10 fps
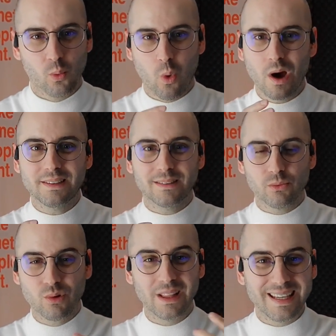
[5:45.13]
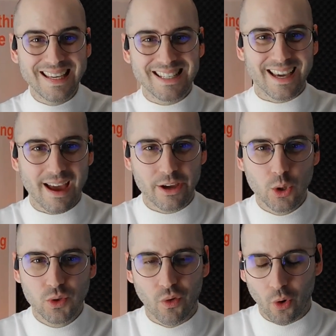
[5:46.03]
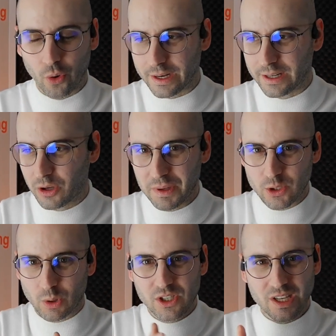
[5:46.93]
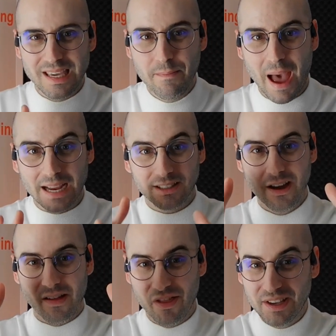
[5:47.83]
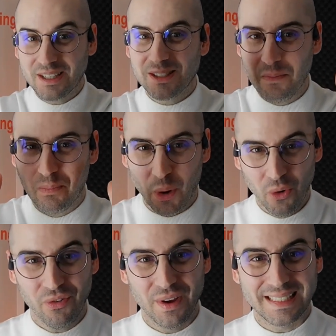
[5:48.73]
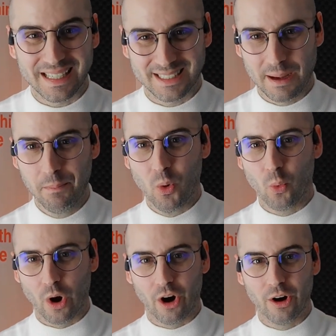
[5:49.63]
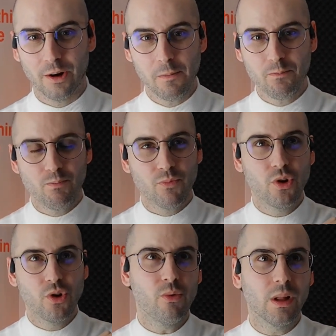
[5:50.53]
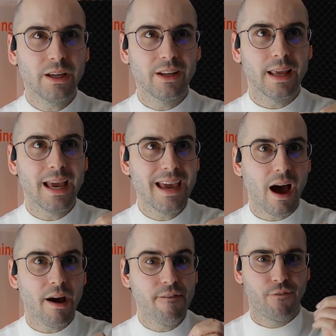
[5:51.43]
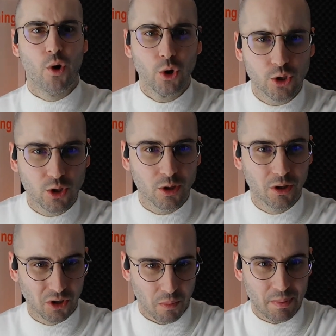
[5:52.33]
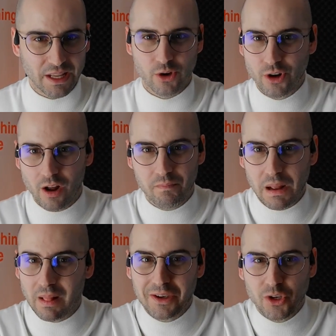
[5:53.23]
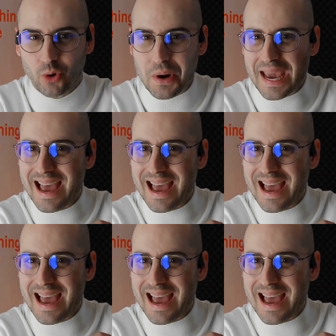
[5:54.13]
What really is AI used for in companies? What's the impact? This is a perfect example where you're not really an AI first company. You're not building your own